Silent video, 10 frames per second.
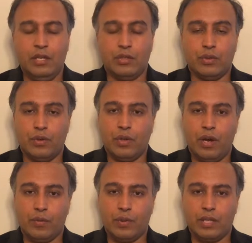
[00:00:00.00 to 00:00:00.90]
To go
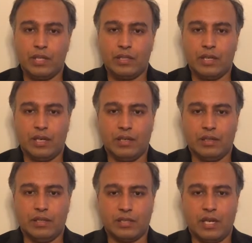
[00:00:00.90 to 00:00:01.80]
along with it,
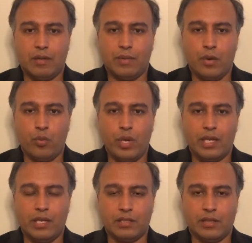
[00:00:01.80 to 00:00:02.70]
there's got to be a
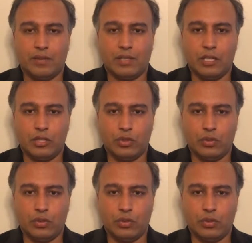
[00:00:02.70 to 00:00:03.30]
weakness of the tissue,